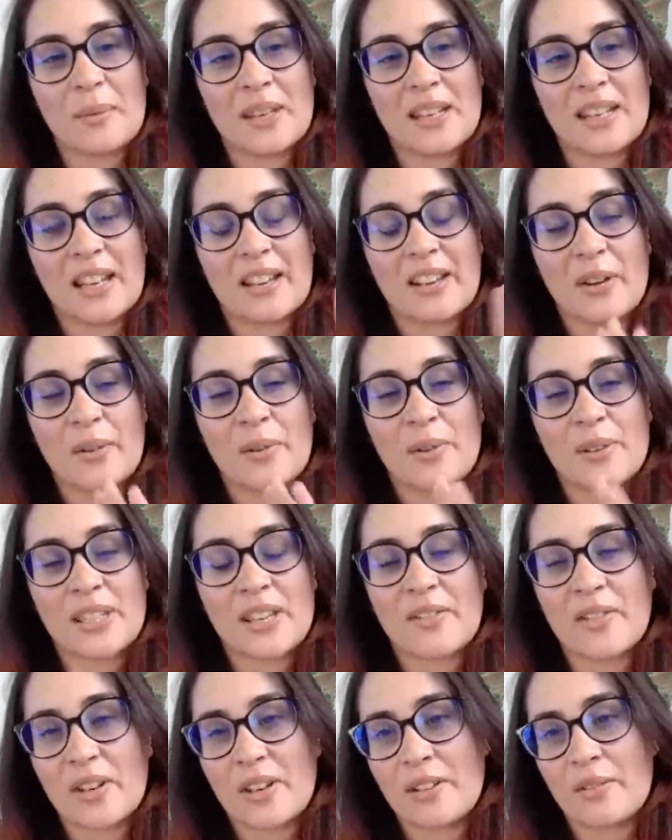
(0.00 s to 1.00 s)
I mean, and no
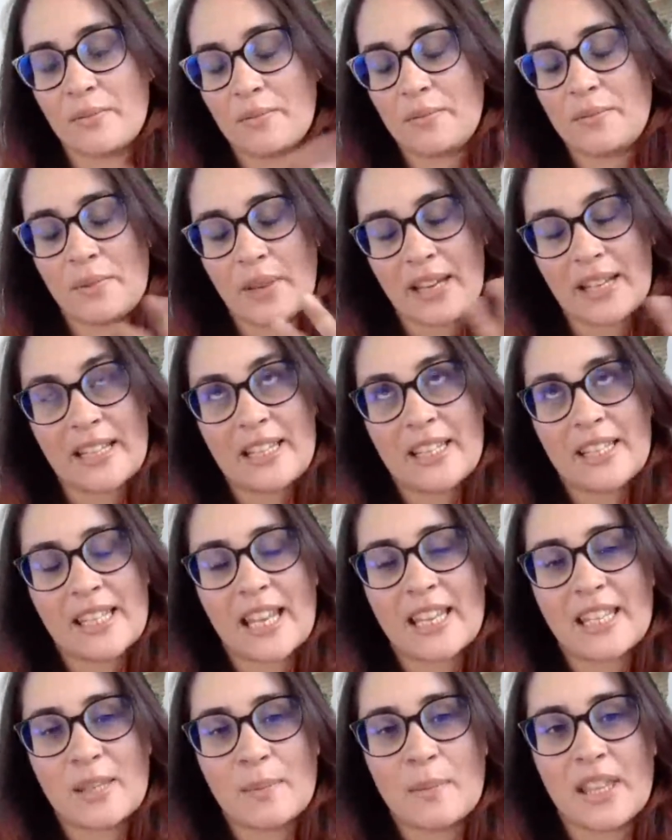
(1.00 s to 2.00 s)
one's ever at
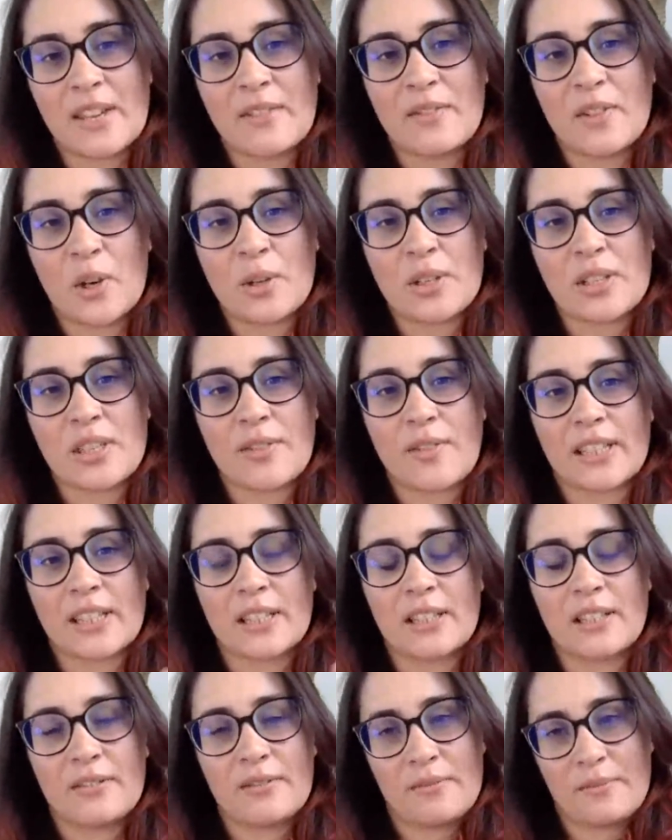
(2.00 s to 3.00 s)
least said to me they've noticed the
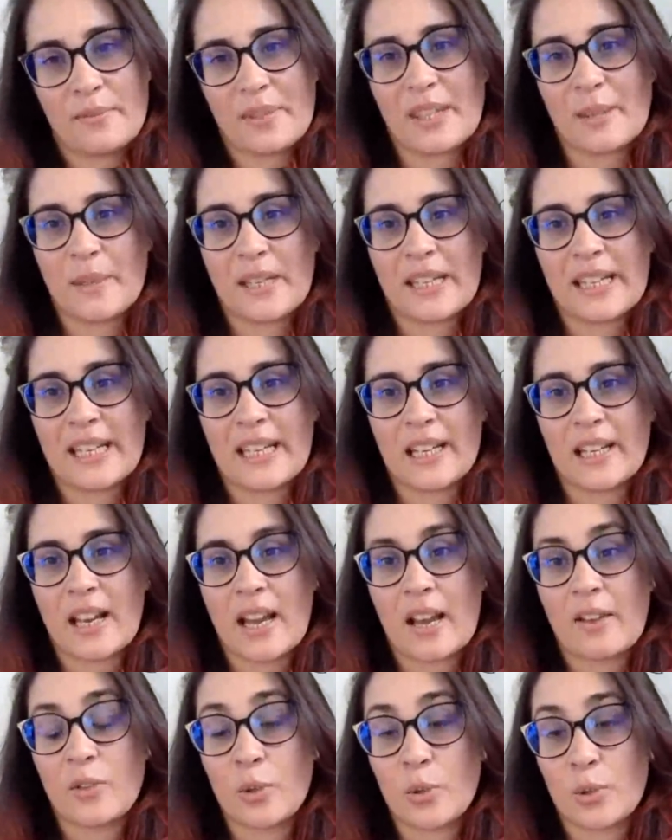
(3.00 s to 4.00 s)
fact that at the
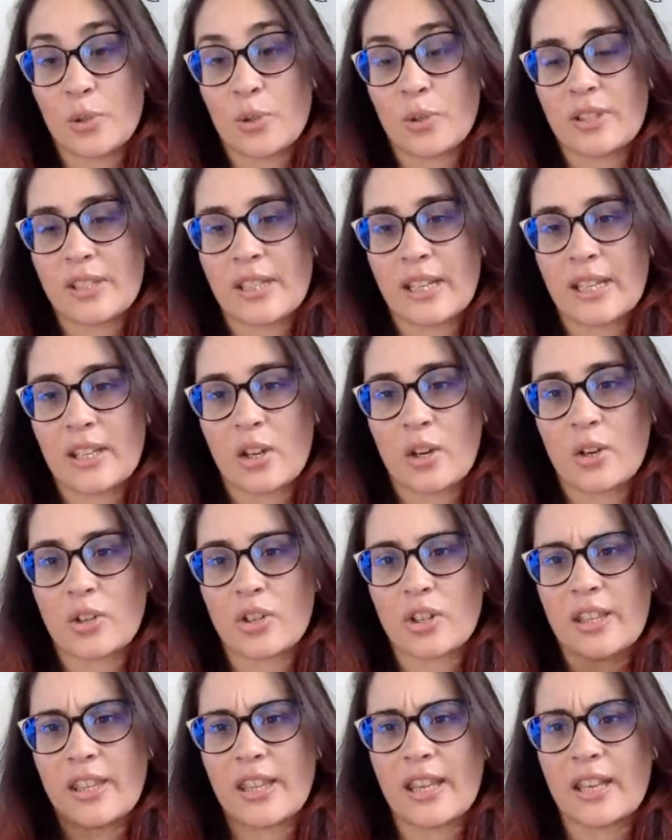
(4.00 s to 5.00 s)
beginning, have you stood inside the
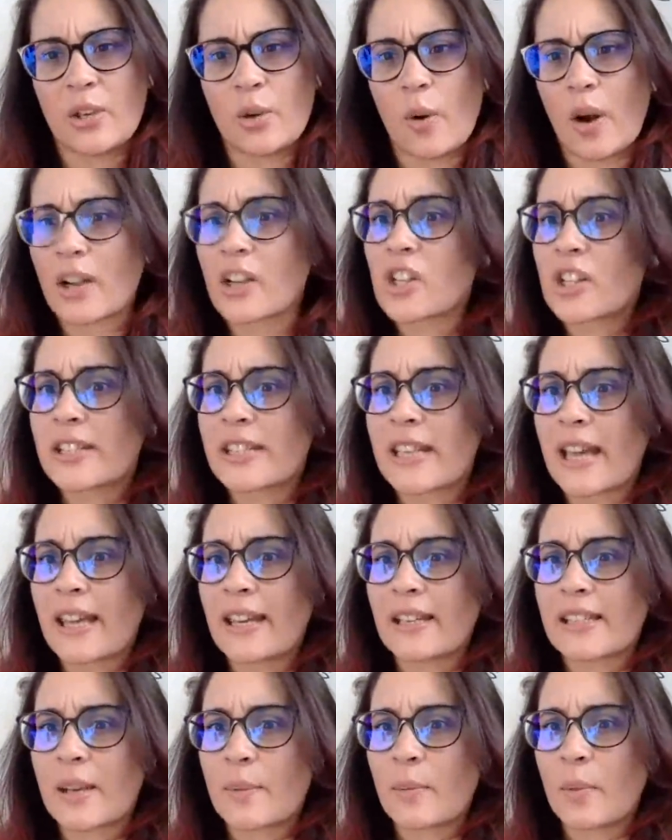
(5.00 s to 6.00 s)
ocean, and then you're actually
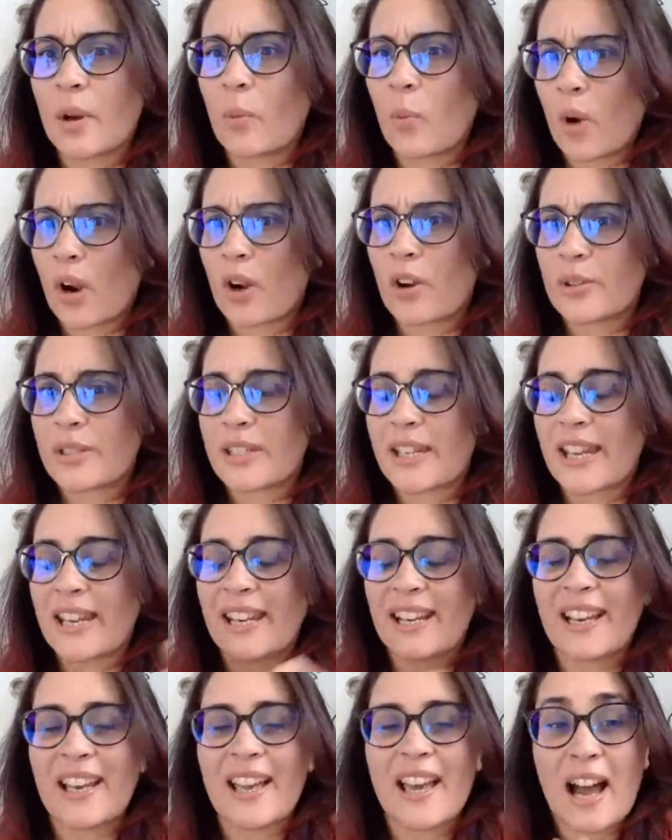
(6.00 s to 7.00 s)
standing somewhere. Where are you
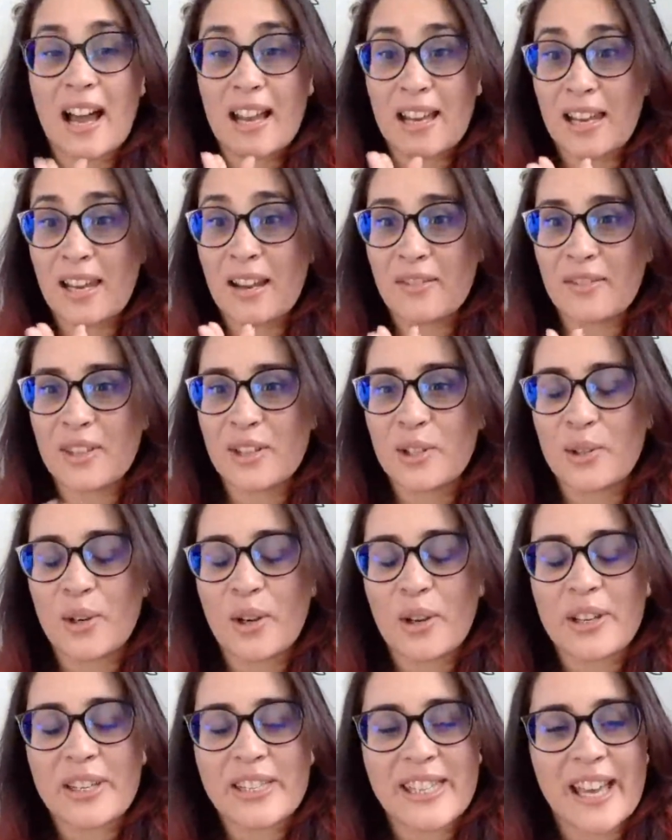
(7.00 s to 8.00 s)
standing? I love
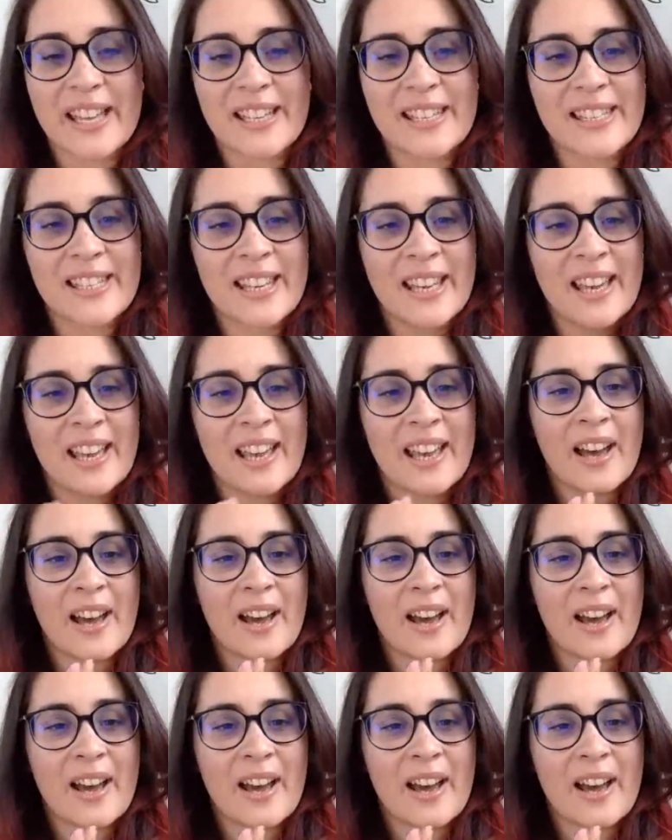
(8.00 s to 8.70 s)
that you noticed that.